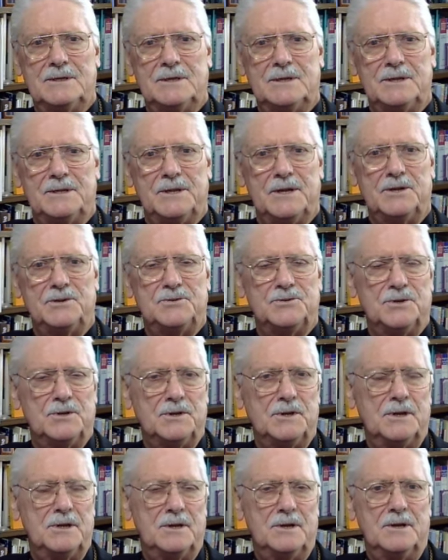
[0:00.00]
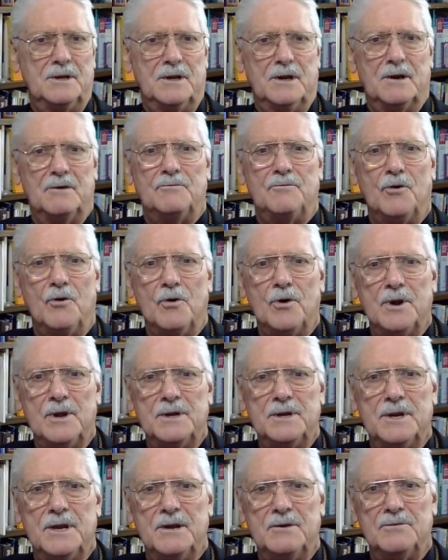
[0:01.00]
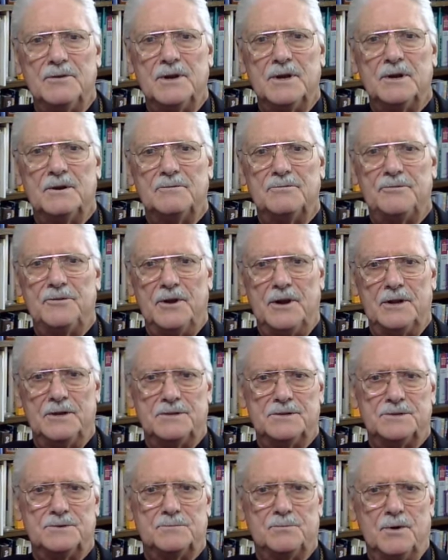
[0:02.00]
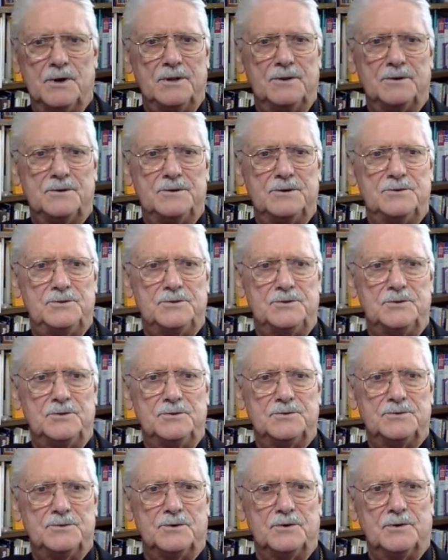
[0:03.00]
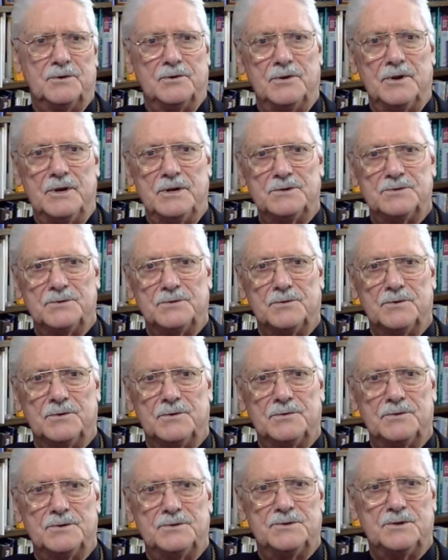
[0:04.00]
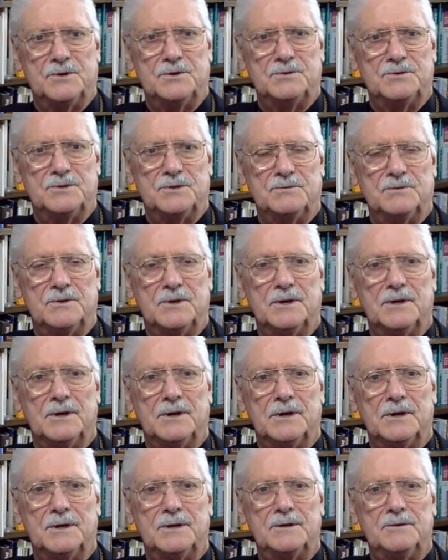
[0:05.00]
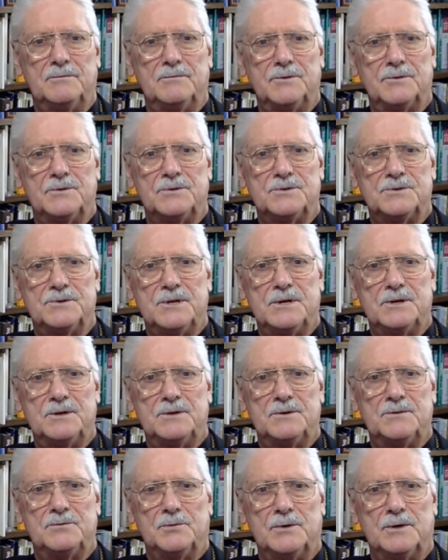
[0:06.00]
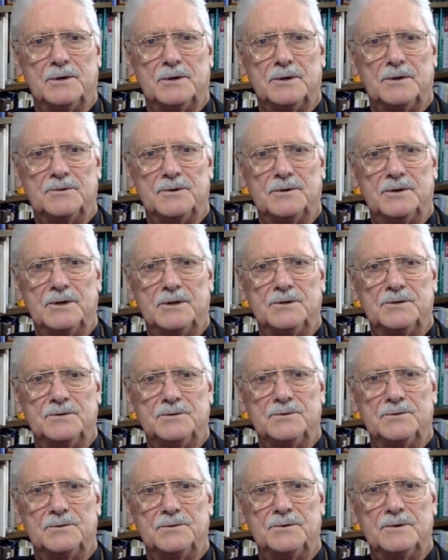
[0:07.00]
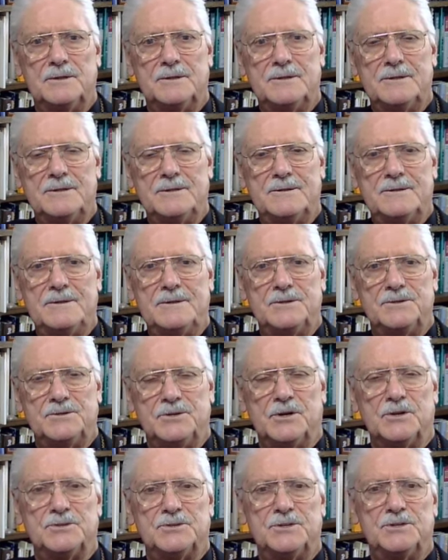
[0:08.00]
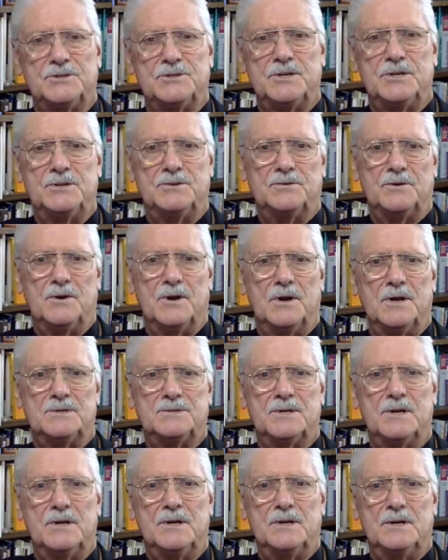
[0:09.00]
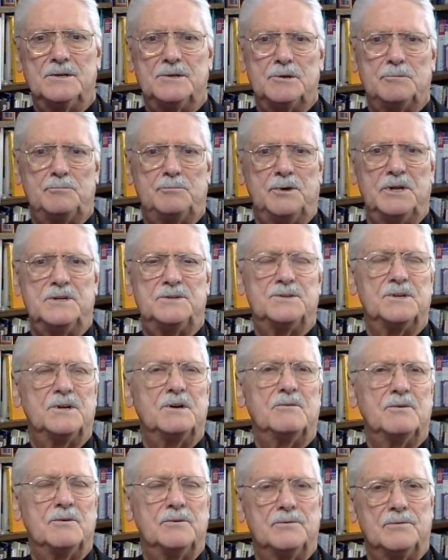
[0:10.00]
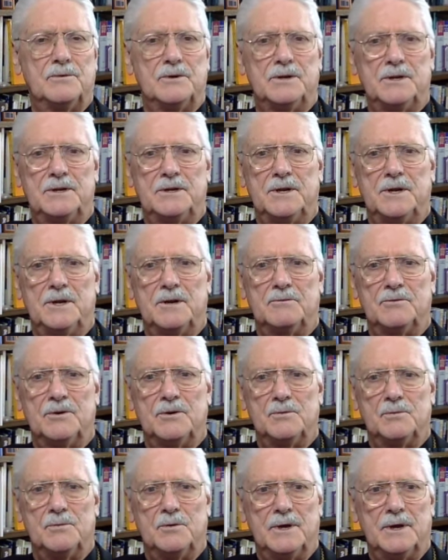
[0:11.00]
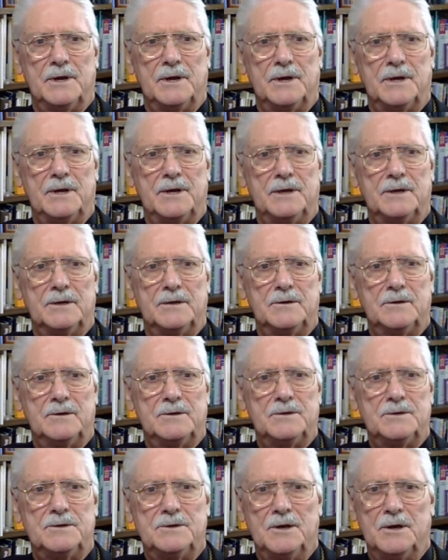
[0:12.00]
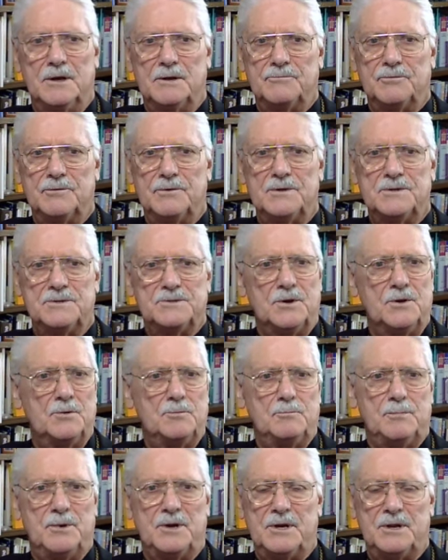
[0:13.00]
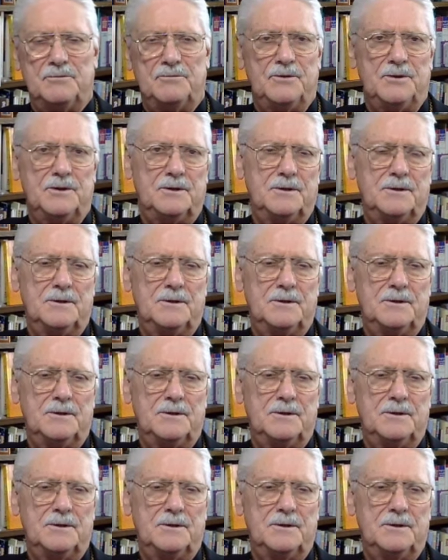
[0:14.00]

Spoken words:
They should avoid giving offense, whether to Jews or Greeks or the church of God, verse 10:32, just as he tries to please everyone in every way, not for his own benefit,